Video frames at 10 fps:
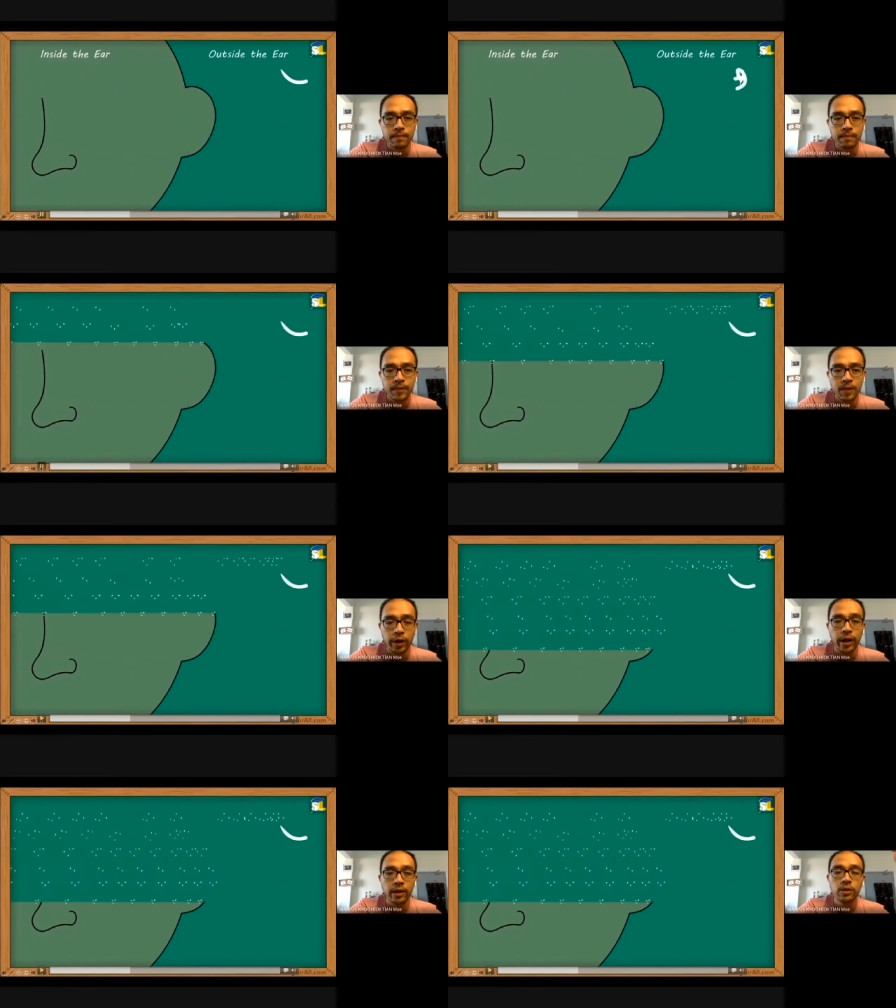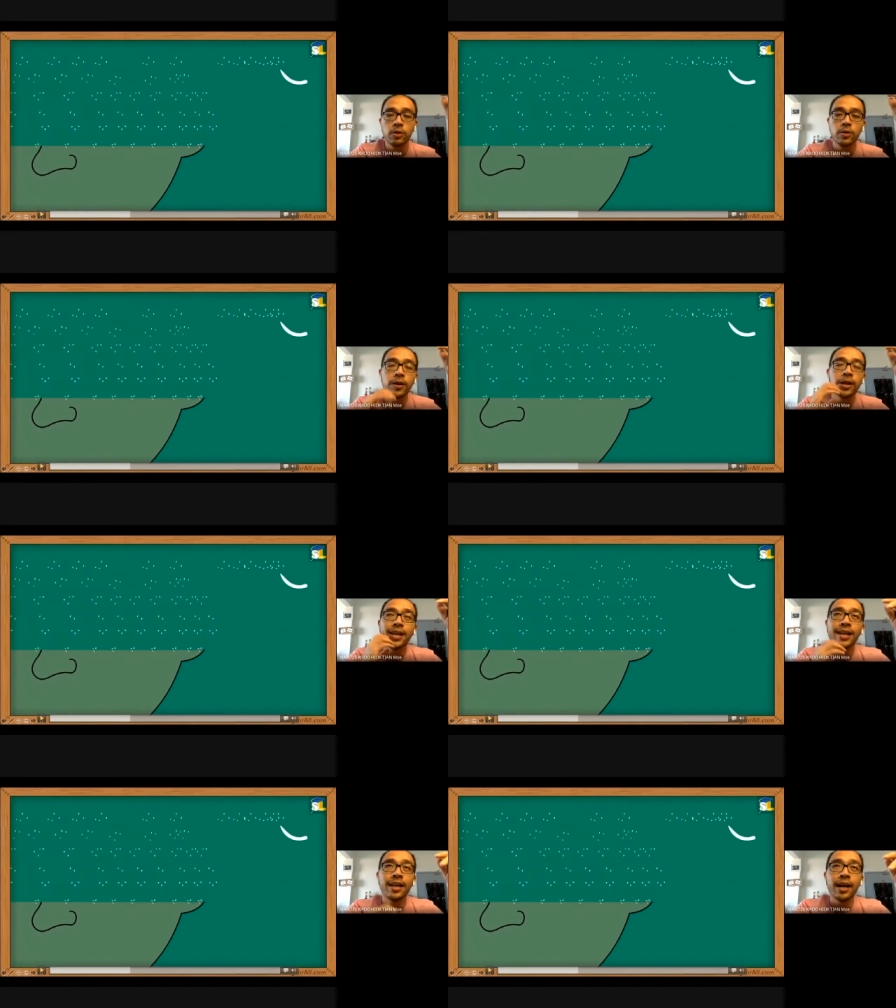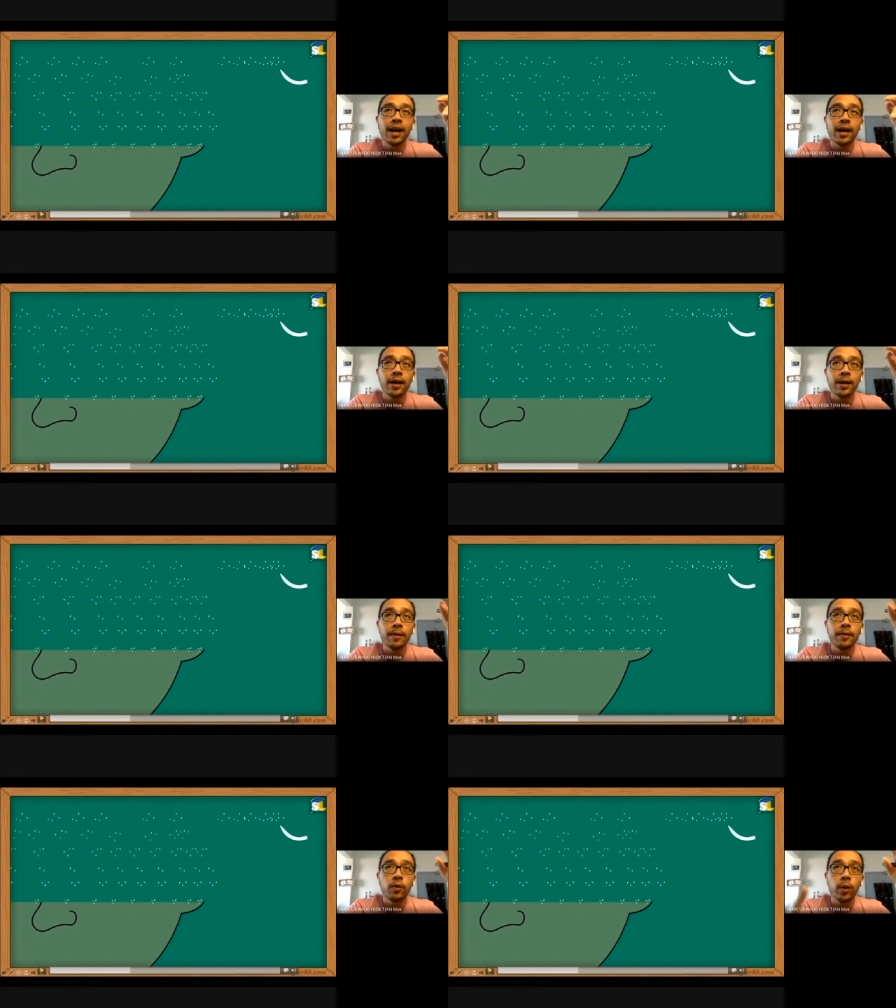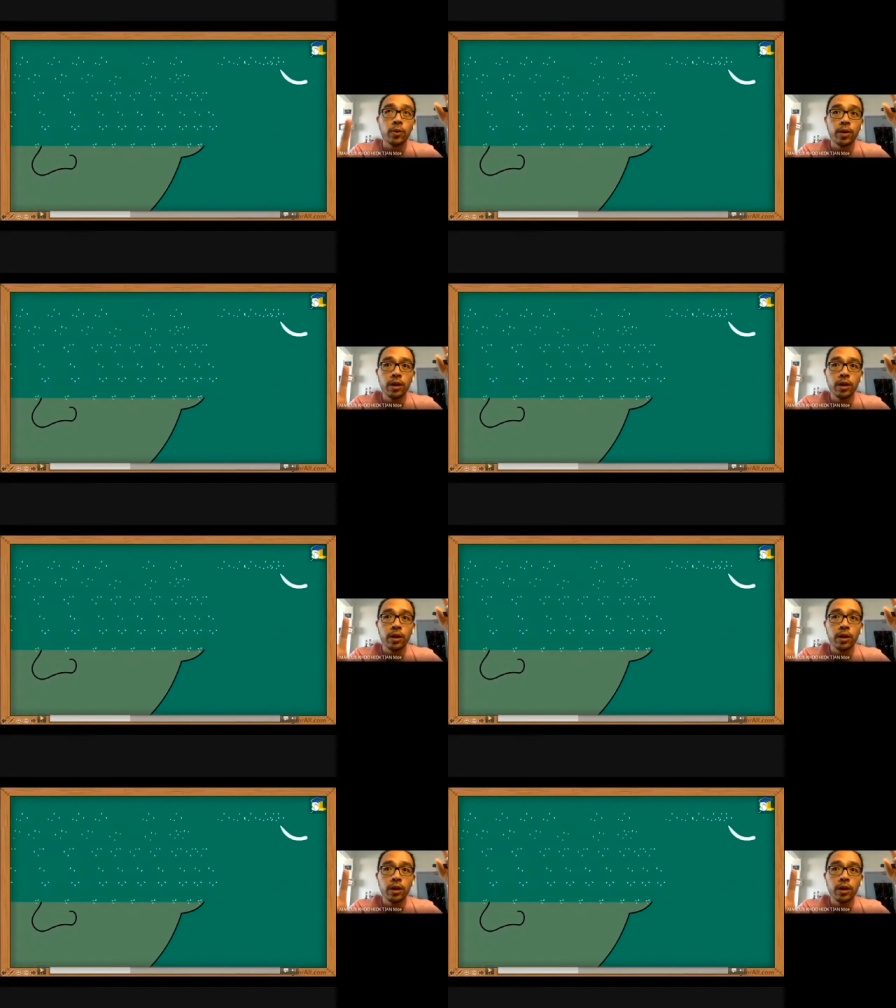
Okay, so when we